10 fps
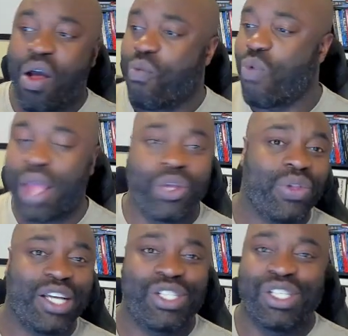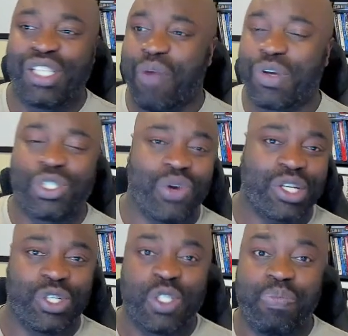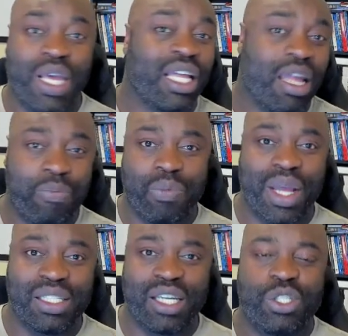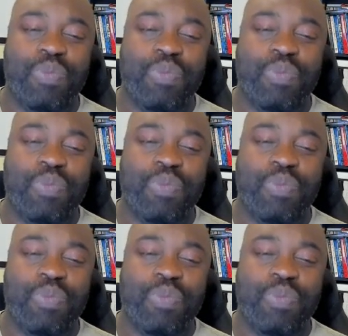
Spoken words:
regulations and restrictions being implemented